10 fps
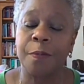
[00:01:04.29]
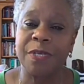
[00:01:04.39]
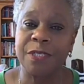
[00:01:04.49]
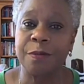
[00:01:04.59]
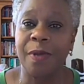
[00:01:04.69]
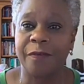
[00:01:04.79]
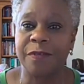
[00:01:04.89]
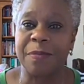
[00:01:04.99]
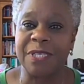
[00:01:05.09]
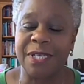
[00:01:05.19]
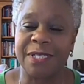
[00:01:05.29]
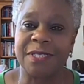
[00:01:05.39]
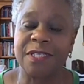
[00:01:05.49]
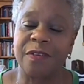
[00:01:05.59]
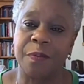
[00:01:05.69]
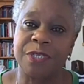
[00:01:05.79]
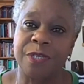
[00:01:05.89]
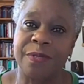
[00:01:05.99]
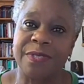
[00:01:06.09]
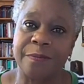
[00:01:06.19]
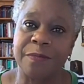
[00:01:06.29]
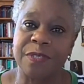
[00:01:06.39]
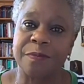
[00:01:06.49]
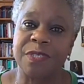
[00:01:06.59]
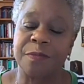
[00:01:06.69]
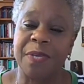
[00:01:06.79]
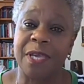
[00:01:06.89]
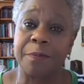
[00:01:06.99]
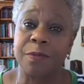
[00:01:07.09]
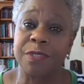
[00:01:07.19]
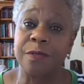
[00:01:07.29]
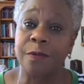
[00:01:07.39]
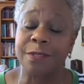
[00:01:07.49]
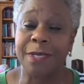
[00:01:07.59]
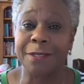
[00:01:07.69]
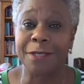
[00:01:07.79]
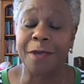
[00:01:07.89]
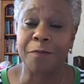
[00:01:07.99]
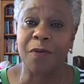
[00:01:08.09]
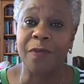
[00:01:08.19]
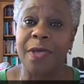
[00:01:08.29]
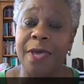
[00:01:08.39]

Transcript: we do have to be tested if we're showing symptoms to be able to not take time off